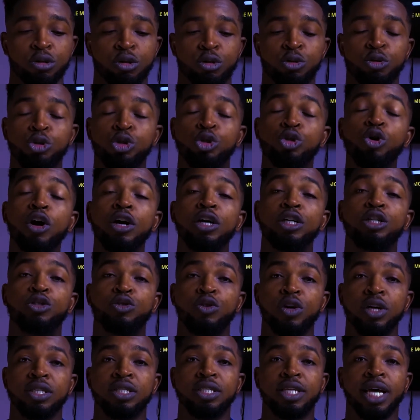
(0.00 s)
show
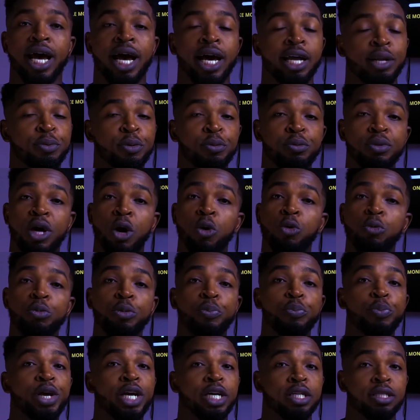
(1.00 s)
interest are people that will
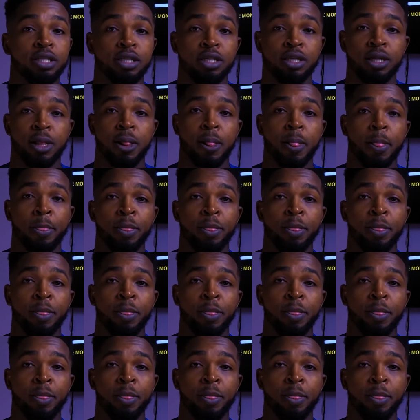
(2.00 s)
be picked.